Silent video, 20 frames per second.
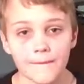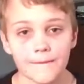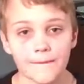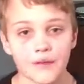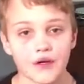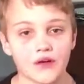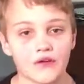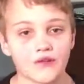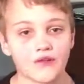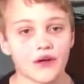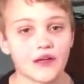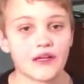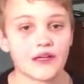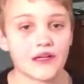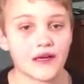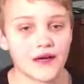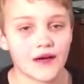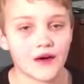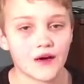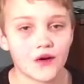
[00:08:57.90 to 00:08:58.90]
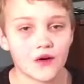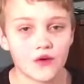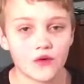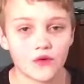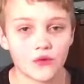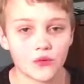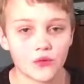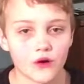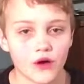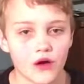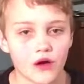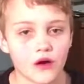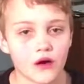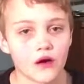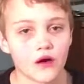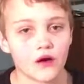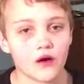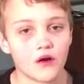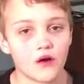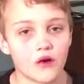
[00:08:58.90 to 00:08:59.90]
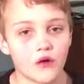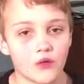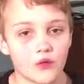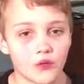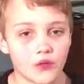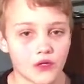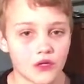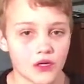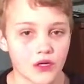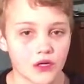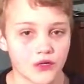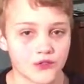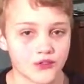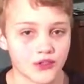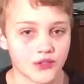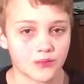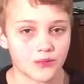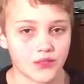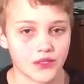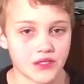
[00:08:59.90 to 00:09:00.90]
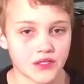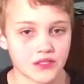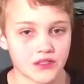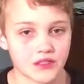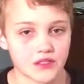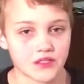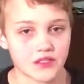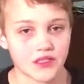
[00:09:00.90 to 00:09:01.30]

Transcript: but right now we are jumping into